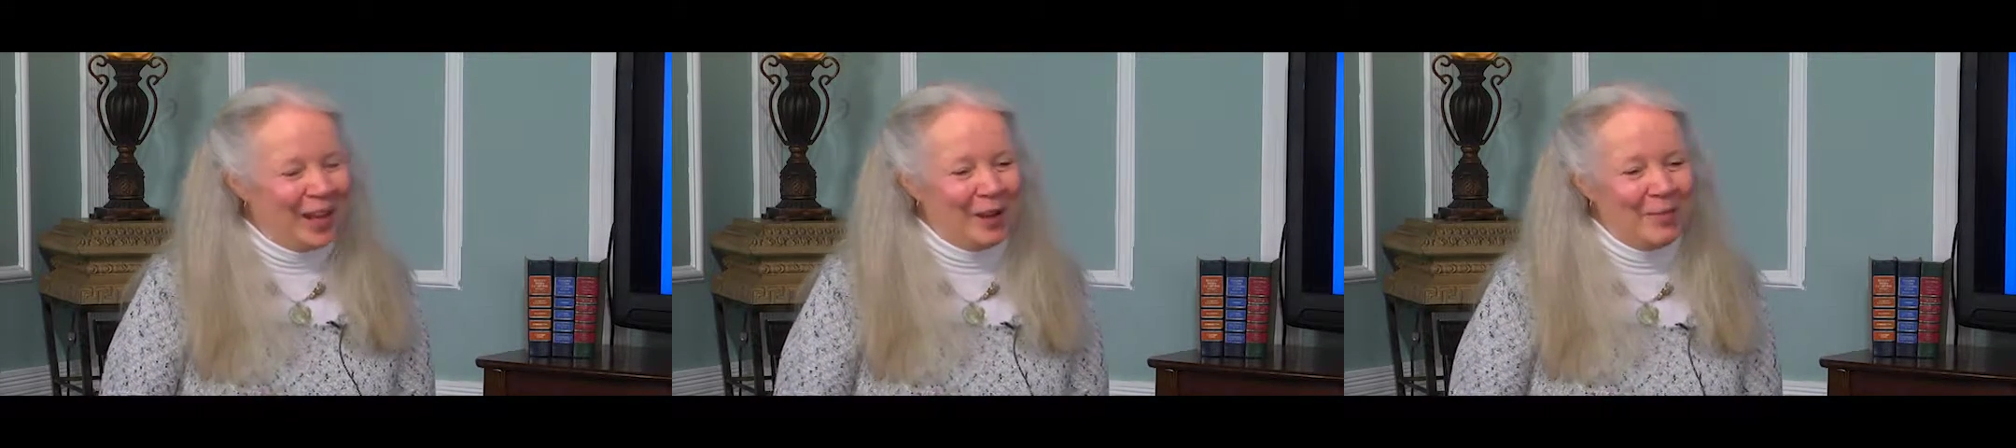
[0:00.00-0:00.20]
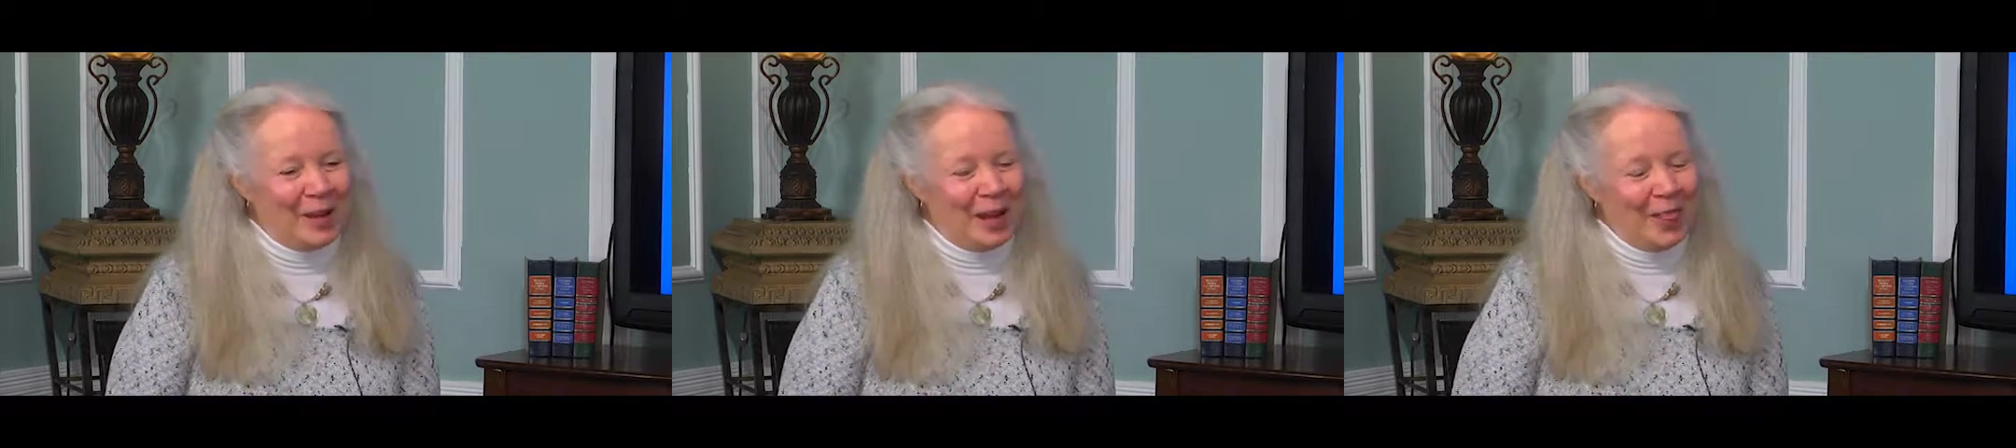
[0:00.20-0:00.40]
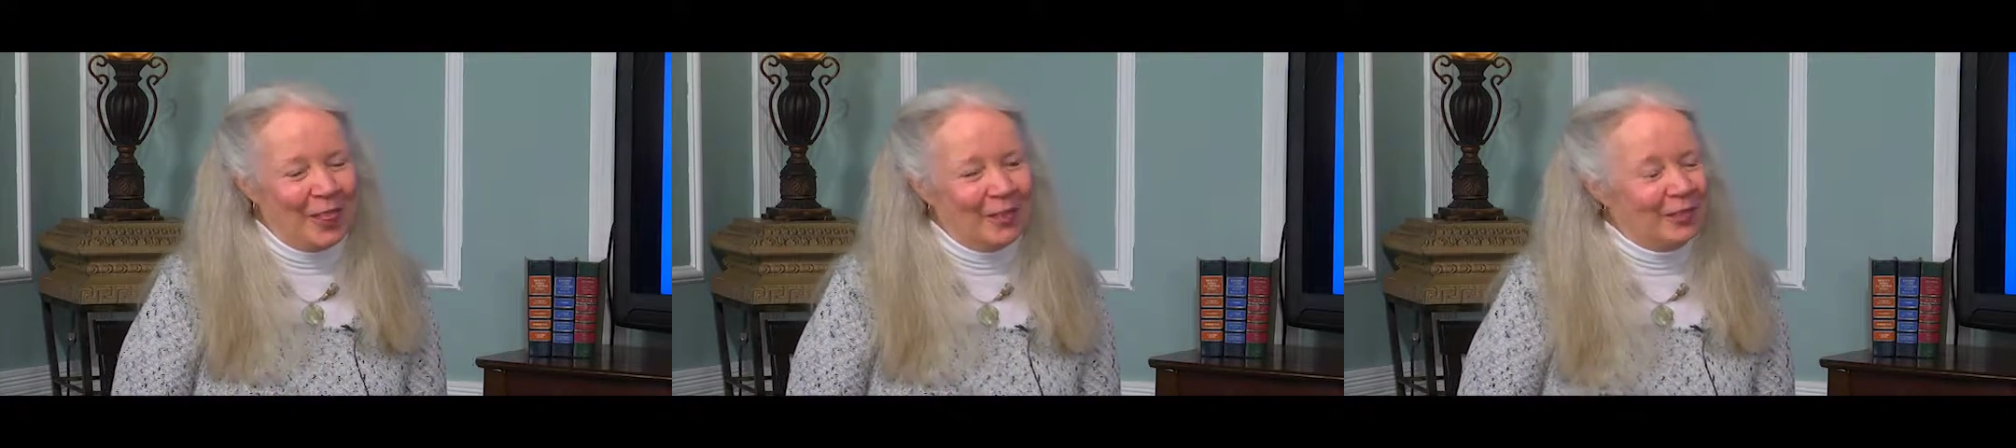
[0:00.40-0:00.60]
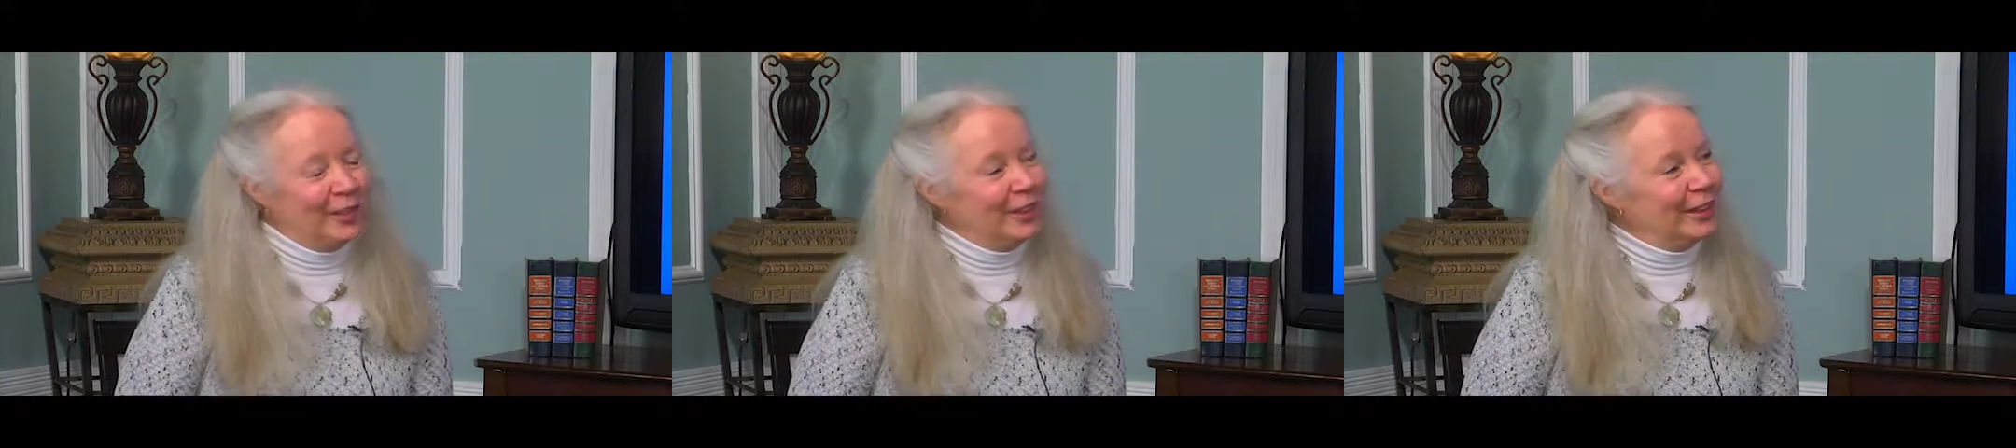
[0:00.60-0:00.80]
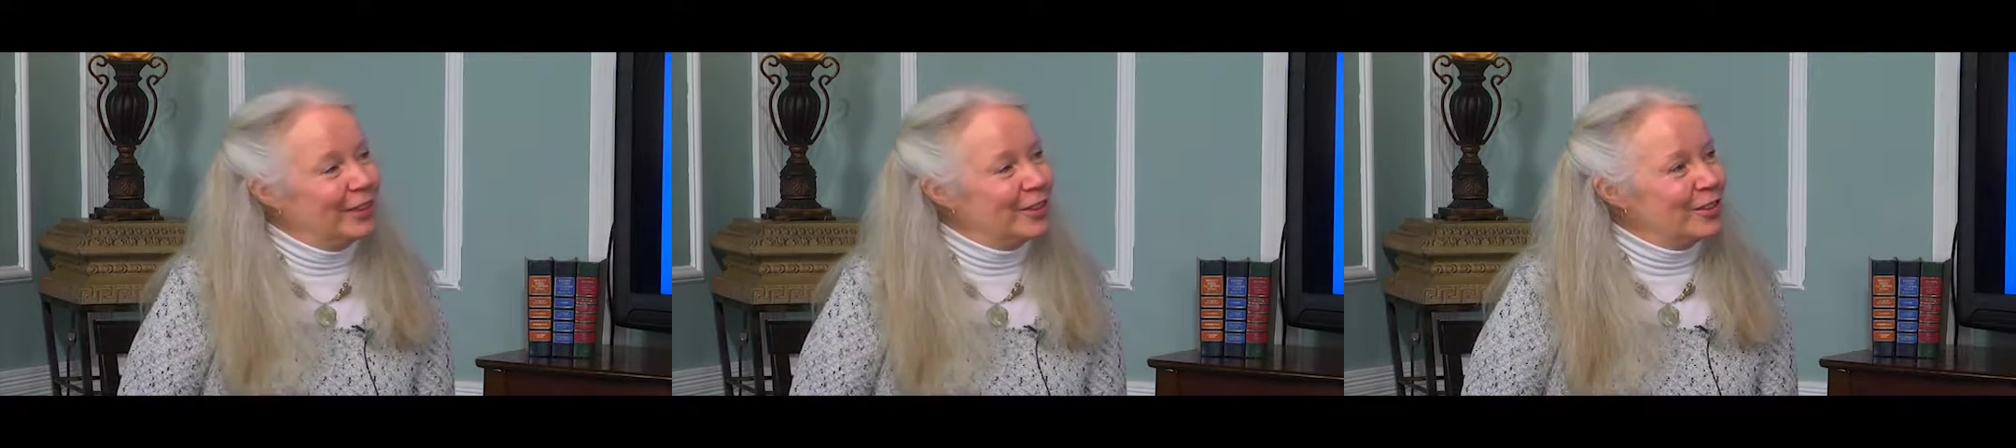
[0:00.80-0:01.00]
About
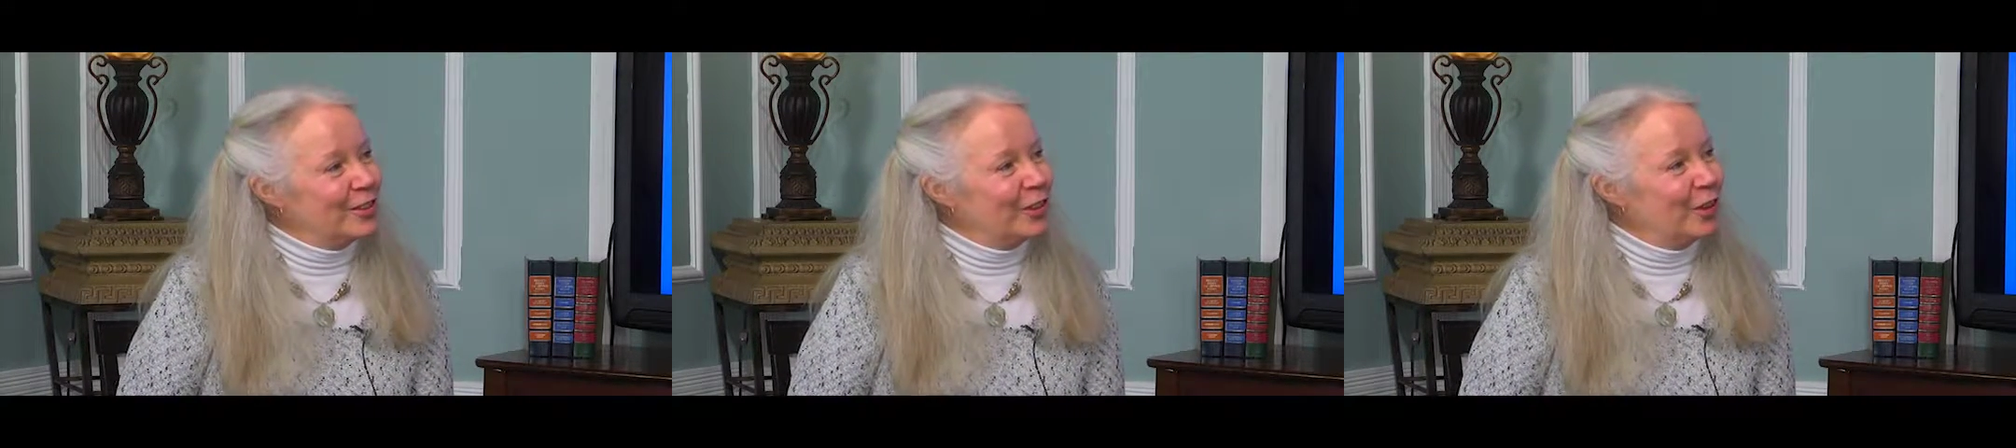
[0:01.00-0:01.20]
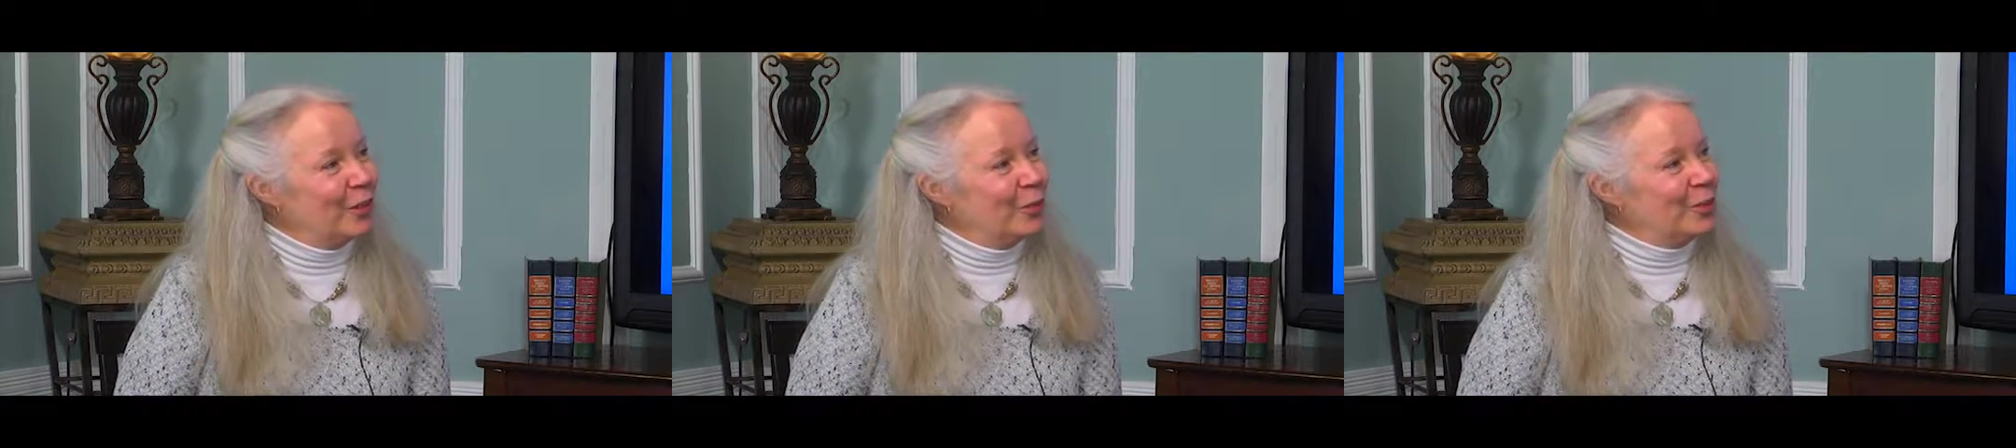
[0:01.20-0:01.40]
three years ago,